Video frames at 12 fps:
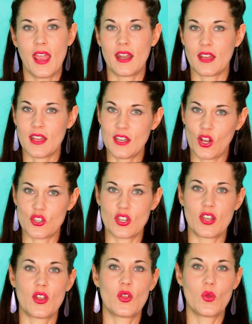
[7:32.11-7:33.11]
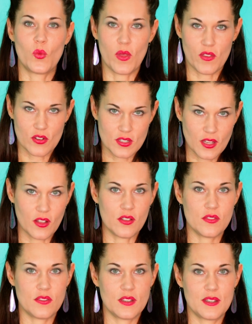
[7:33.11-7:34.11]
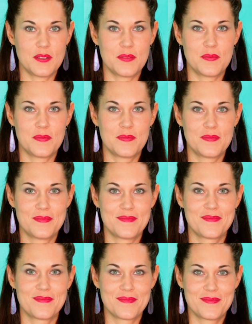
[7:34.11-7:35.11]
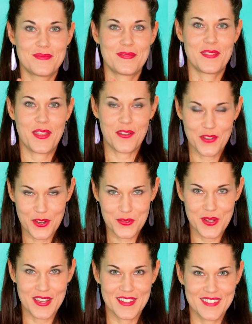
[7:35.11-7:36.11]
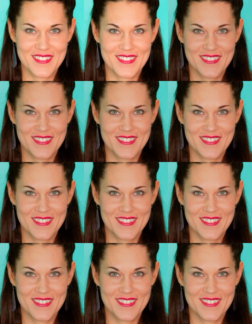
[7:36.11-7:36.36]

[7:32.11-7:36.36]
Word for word: and a connection with yourself. Have a good week.